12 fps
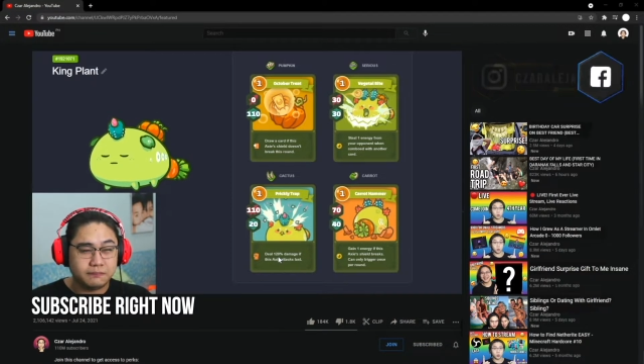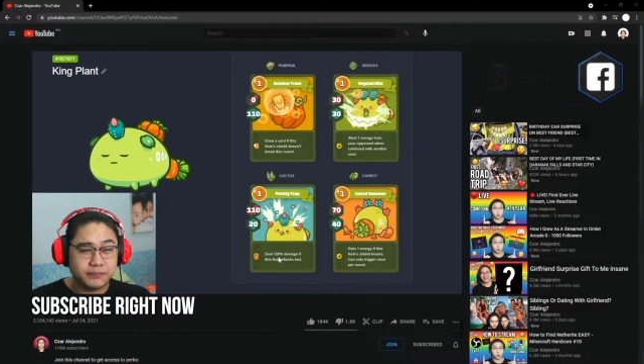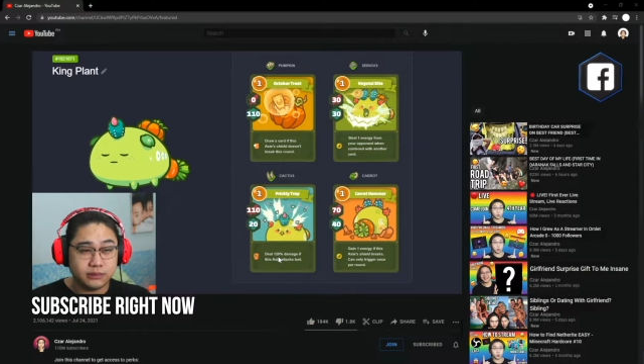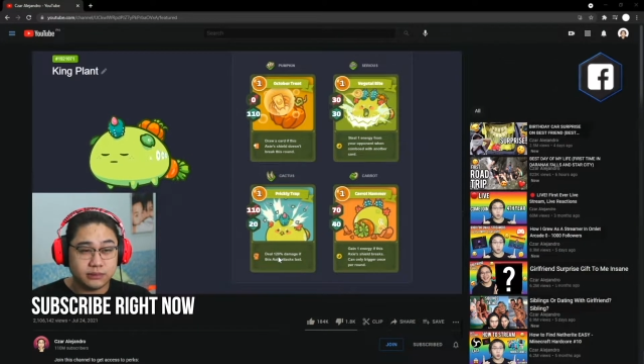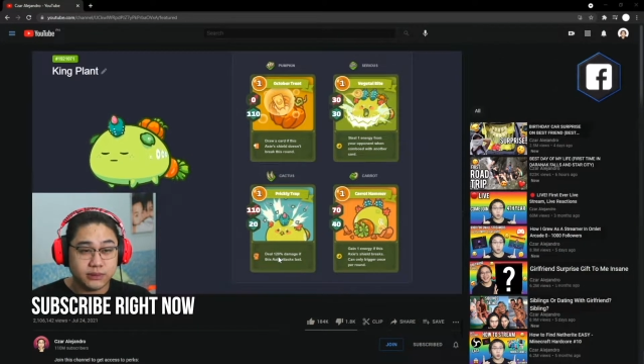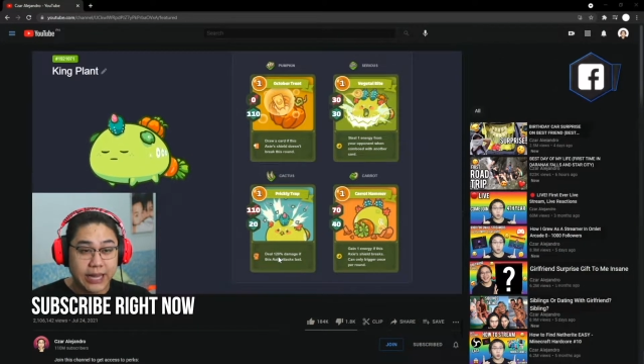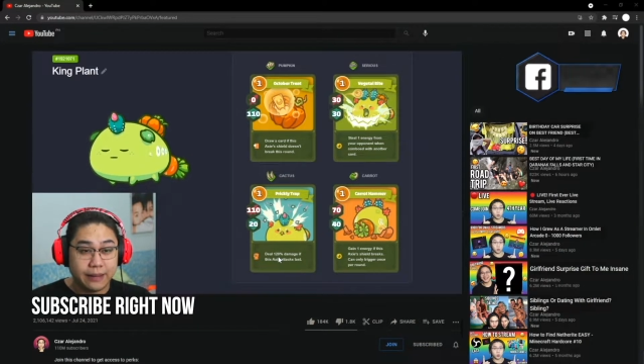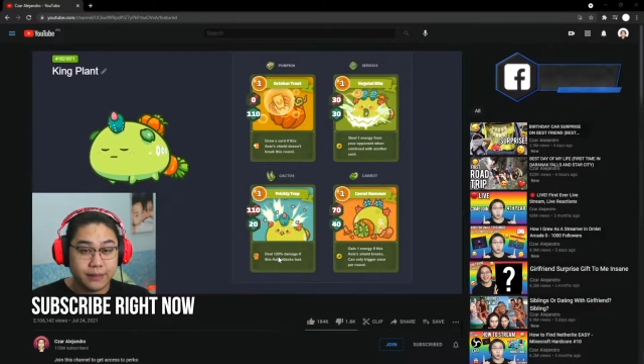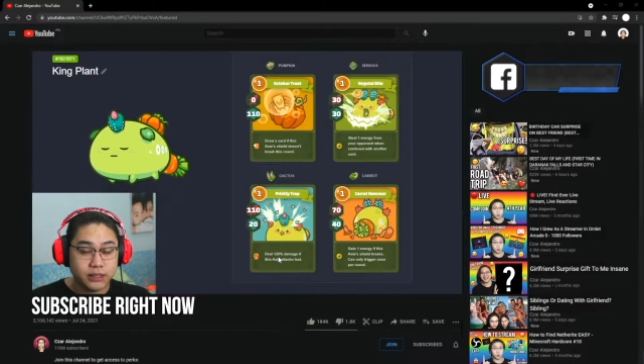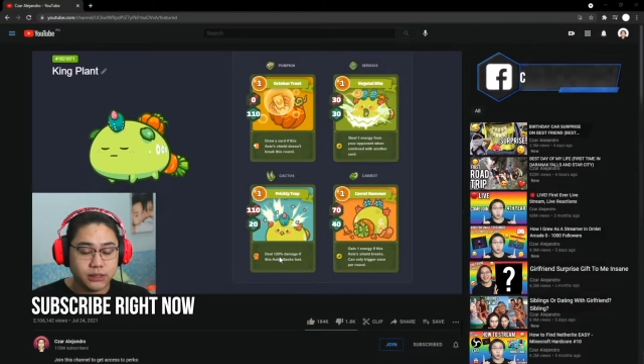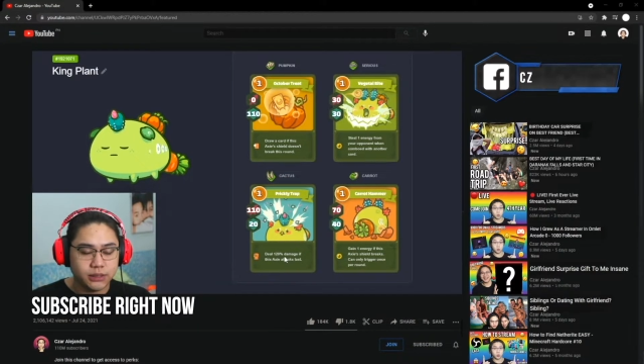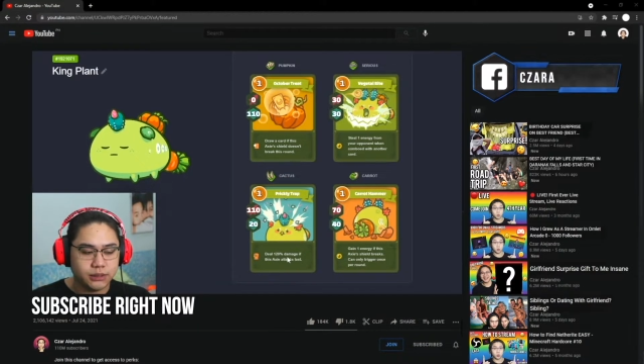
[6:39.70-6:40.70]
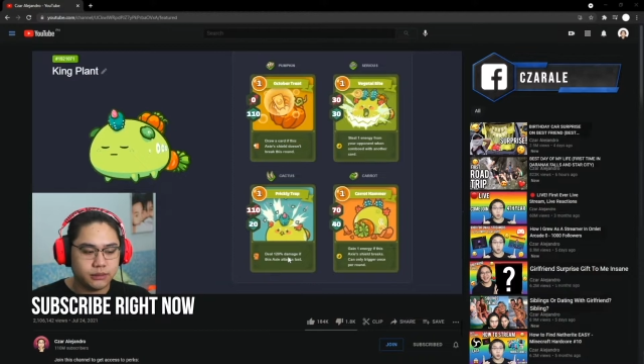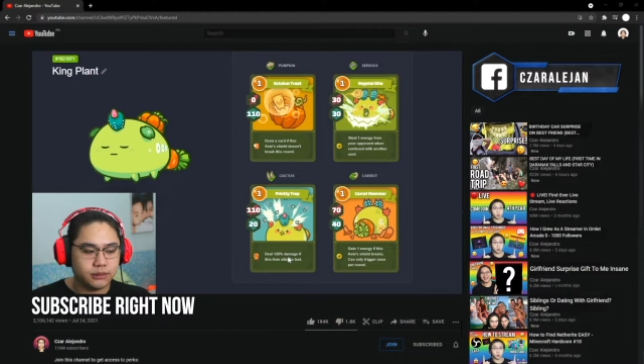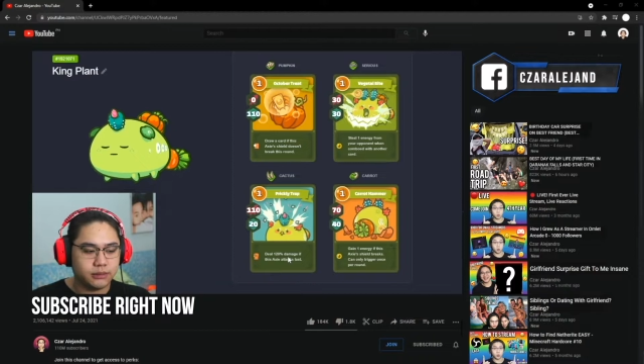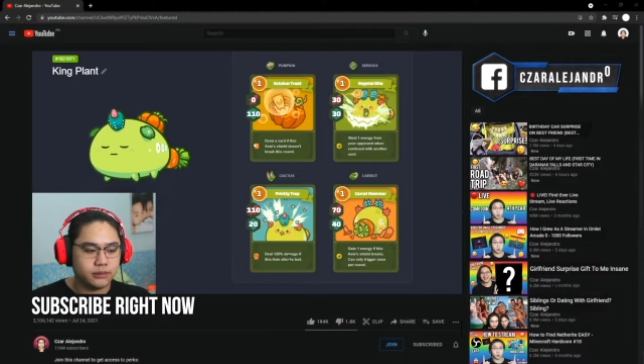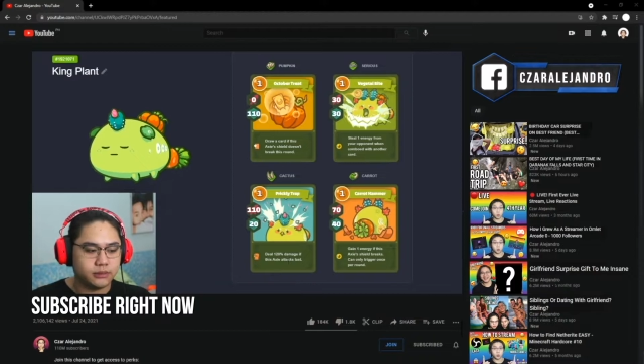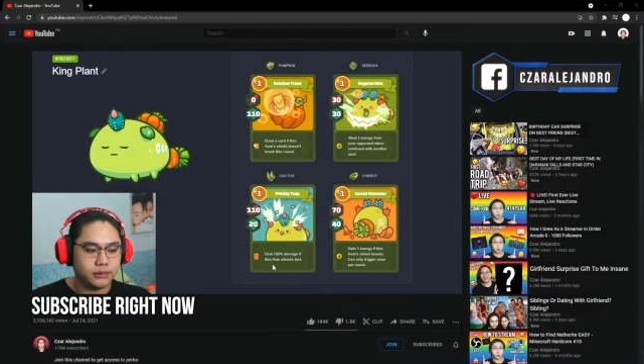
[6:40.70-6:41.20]
damage
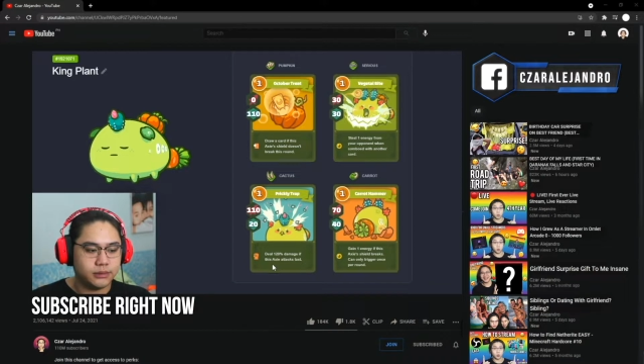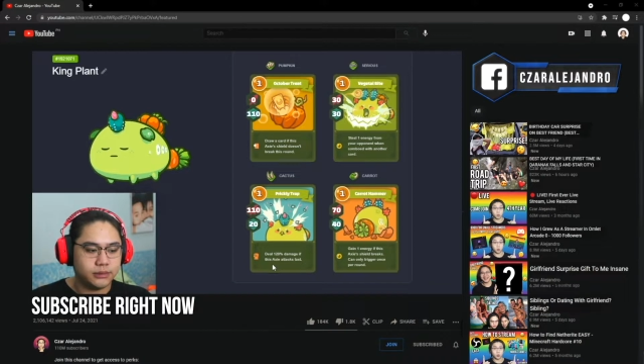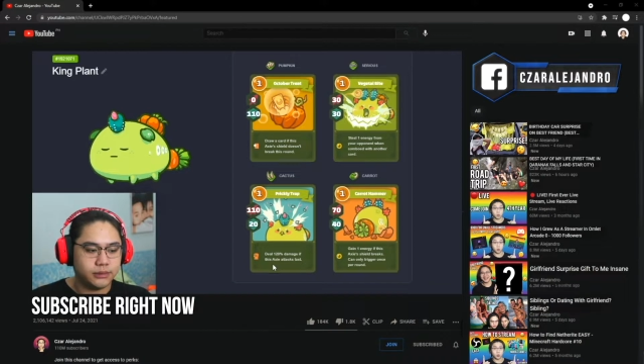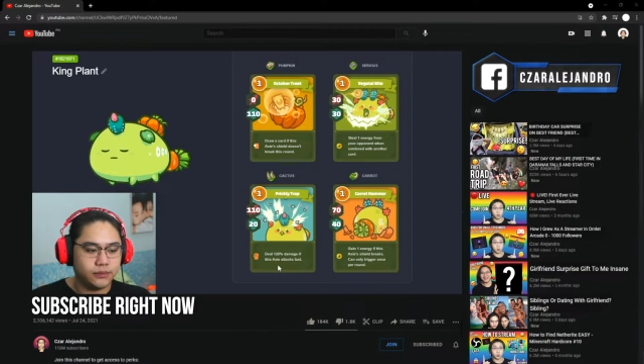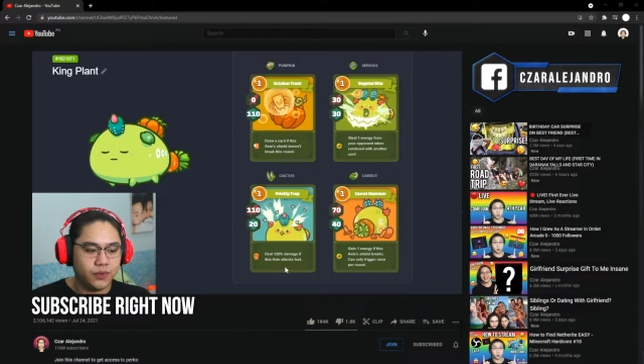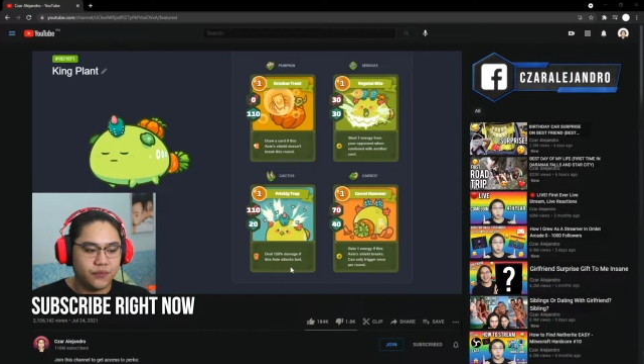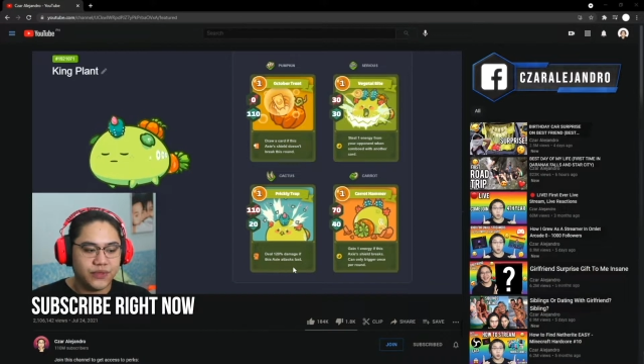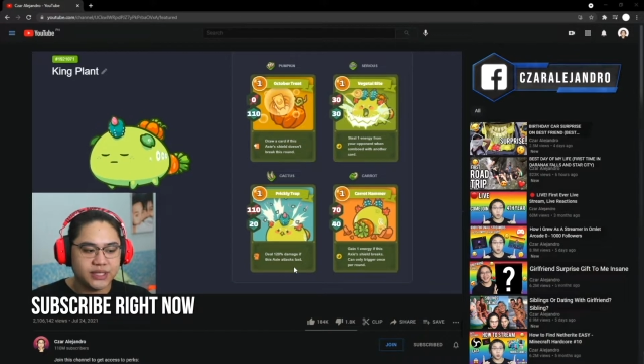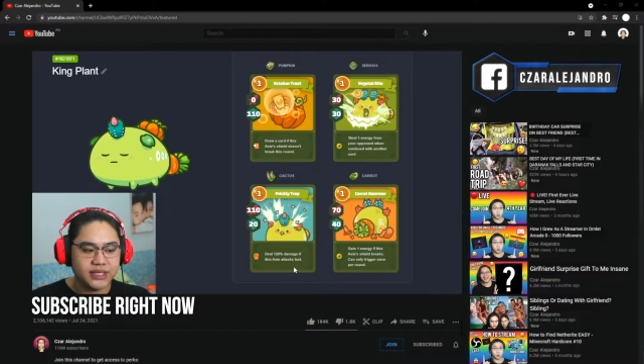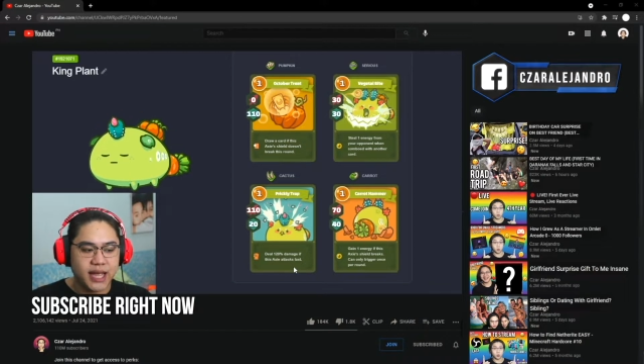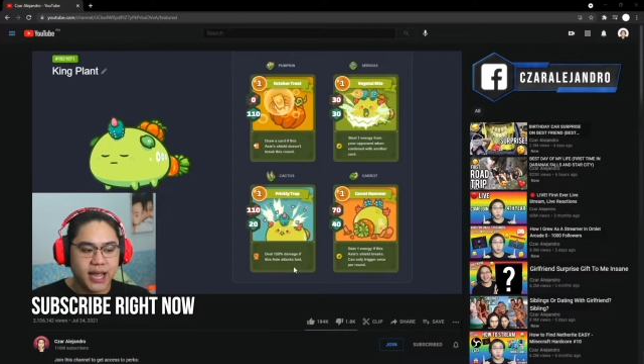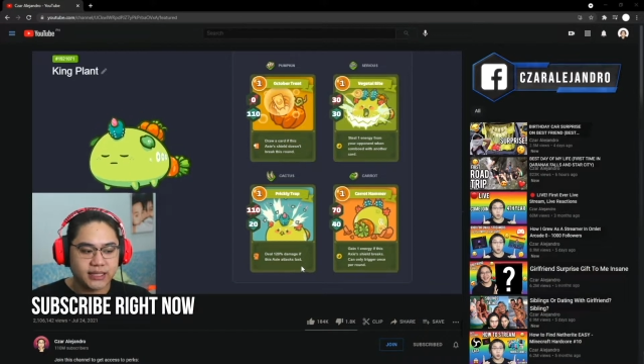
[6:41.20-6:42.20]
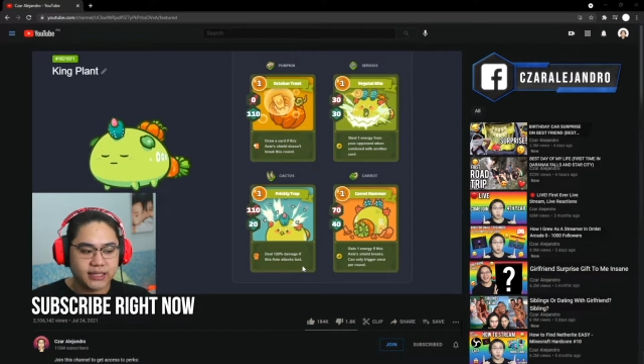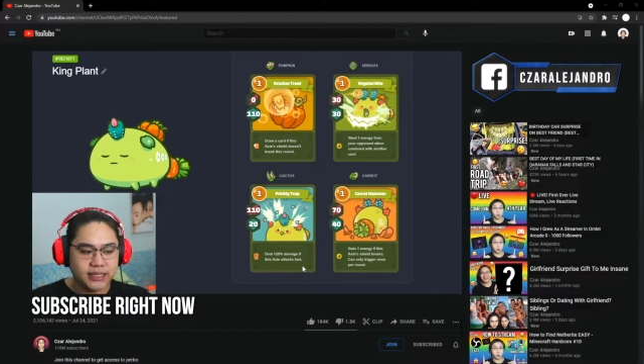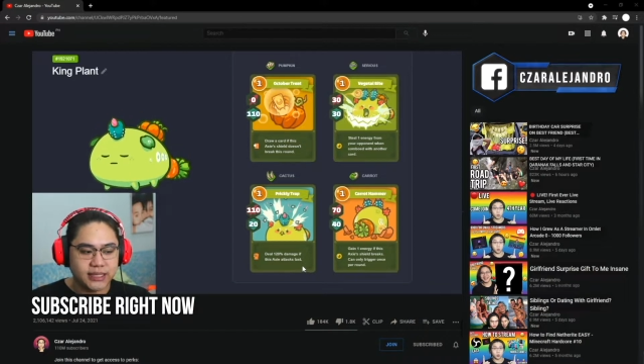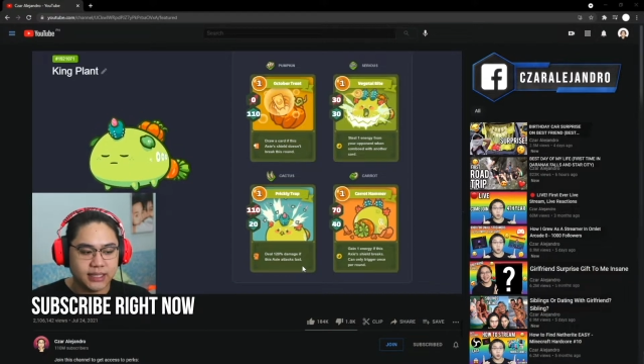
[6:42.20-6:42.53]
if this Axie